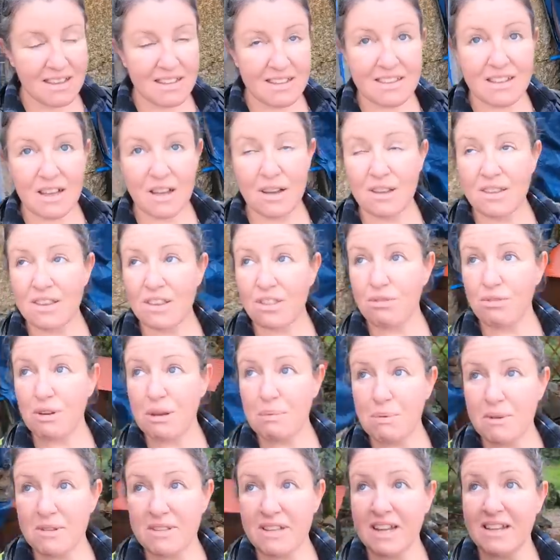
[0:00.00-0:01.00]
So the
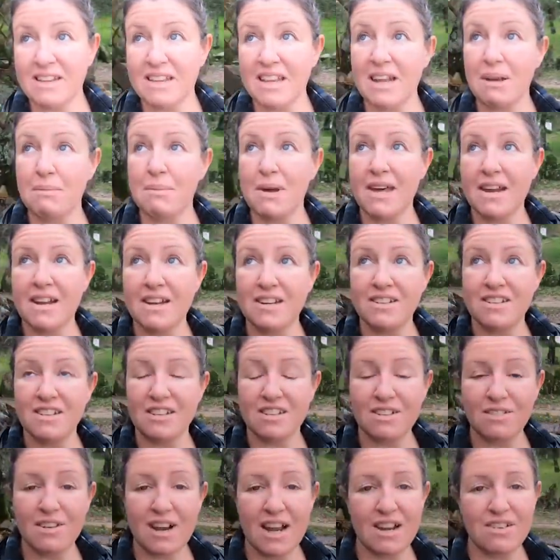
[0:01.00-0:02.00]
3% that I managed to
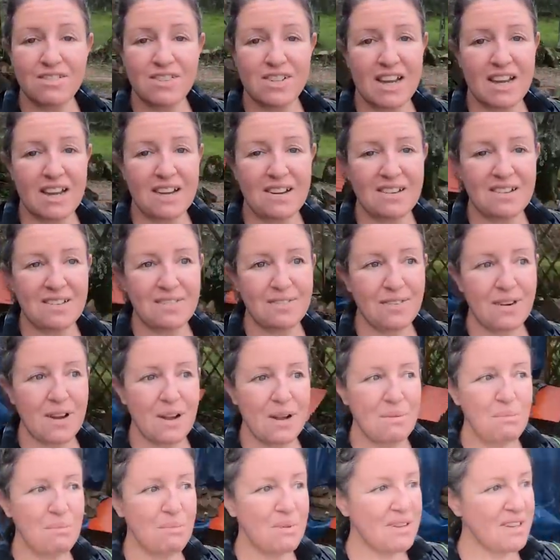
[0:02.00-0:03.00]
scrounge out
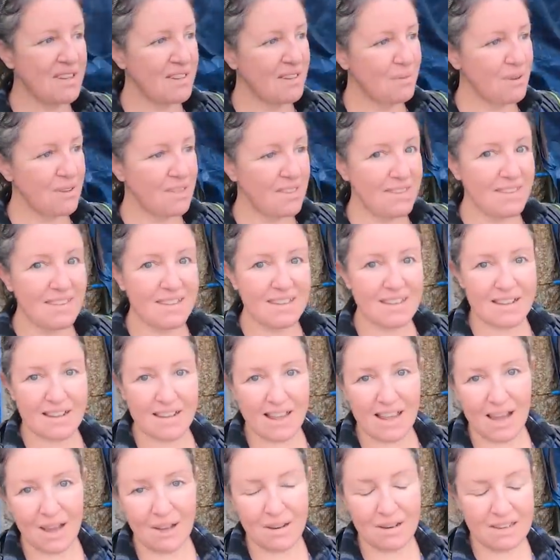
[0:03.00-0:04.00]
from within this
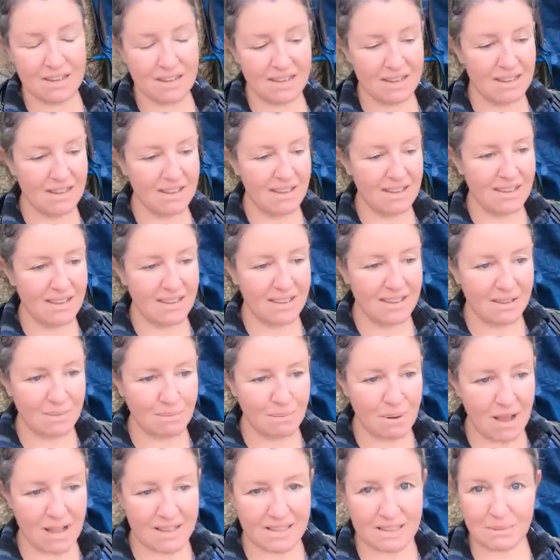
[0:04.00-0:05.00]
cloud,
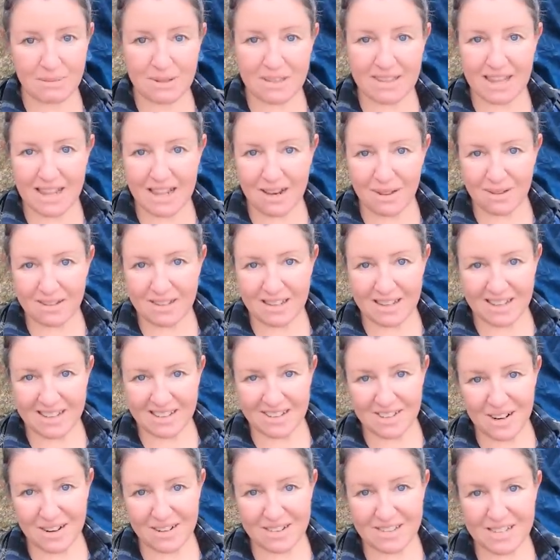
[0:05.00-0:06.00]
possibly that only
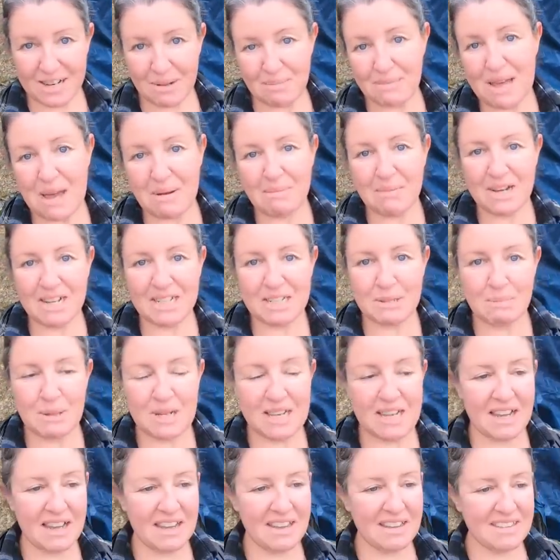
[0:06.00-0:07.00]
charged up that much
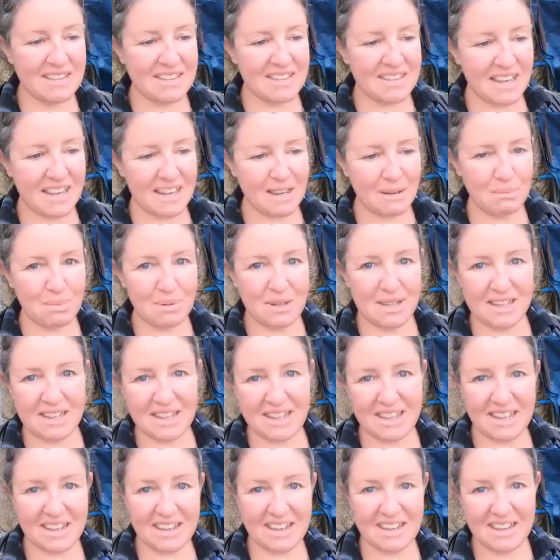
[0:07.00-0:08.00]
because I
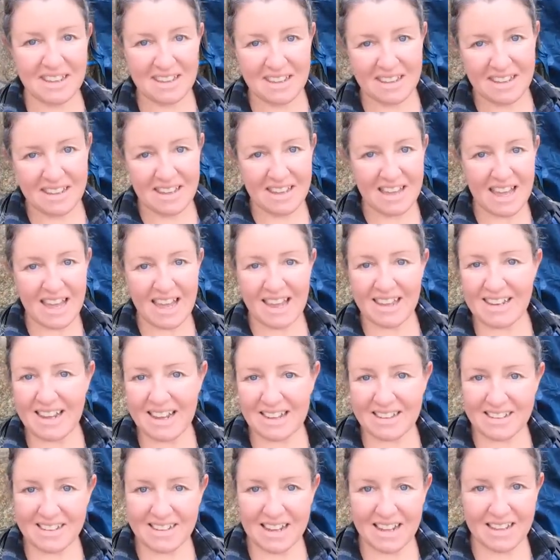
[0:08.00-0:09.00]
completely and
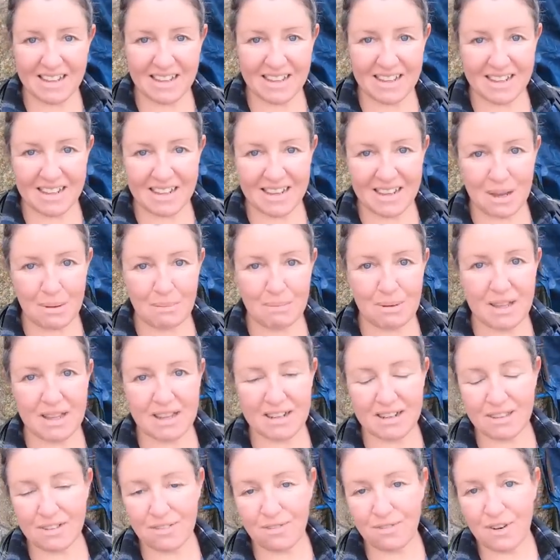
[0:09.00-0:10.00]
accidentally
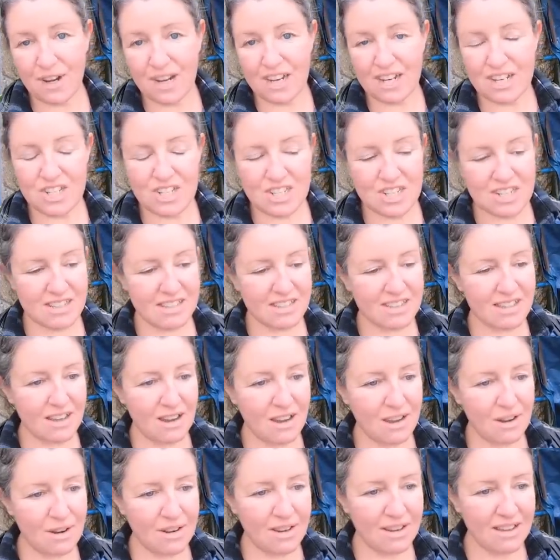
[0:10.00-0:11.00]
unplugged the fridge.
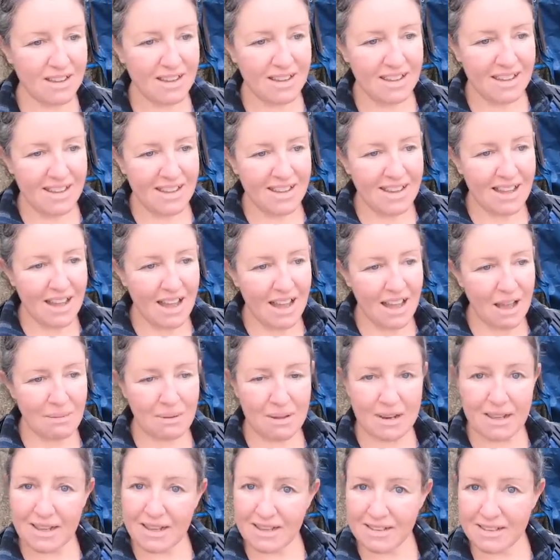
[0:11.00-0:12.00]
So I'm
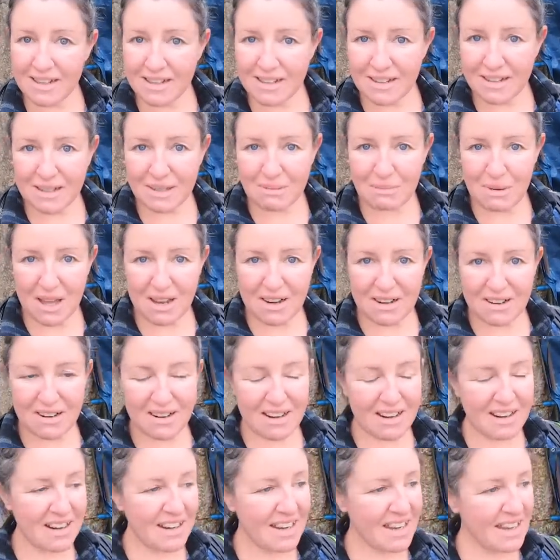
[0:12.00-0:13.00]
going to continue to
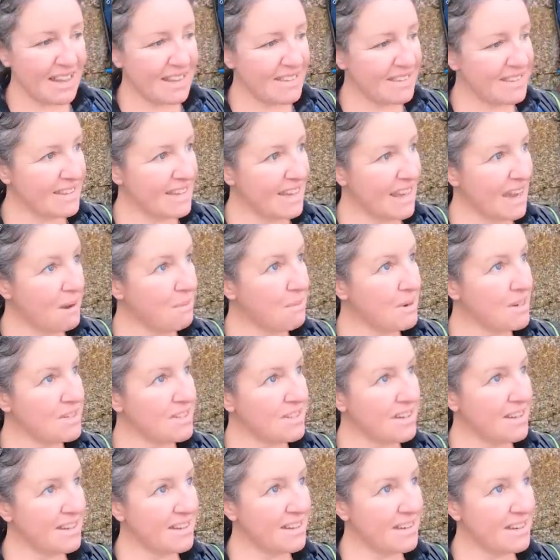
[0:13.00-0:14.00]
monitor and see how
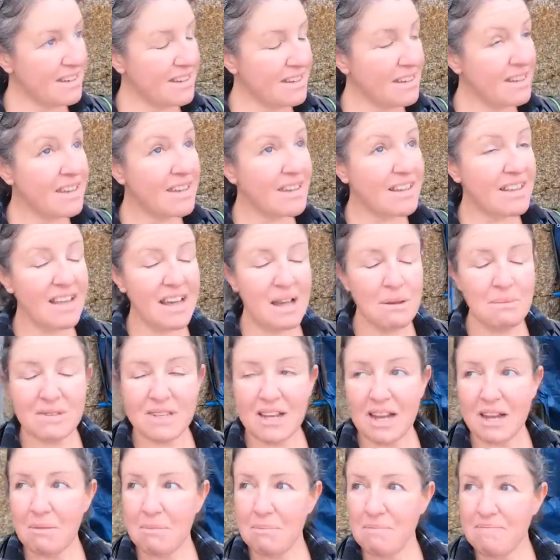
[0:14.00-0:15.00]
much it climbs
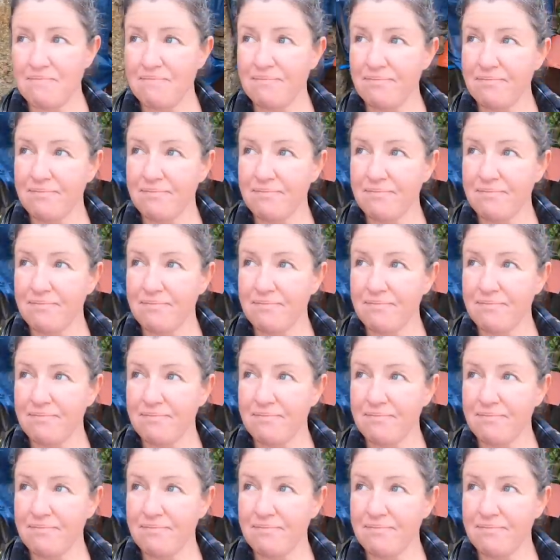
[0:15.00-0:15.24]
up.